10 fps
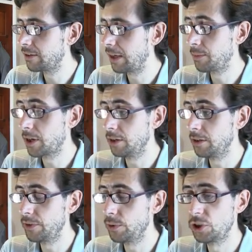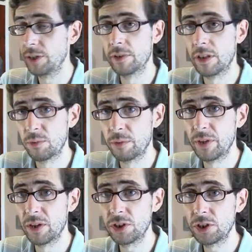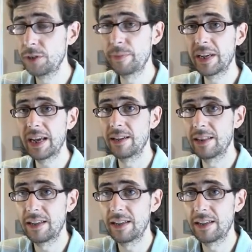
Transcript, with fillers: same kind of viewership that they would be on YouTube, but again,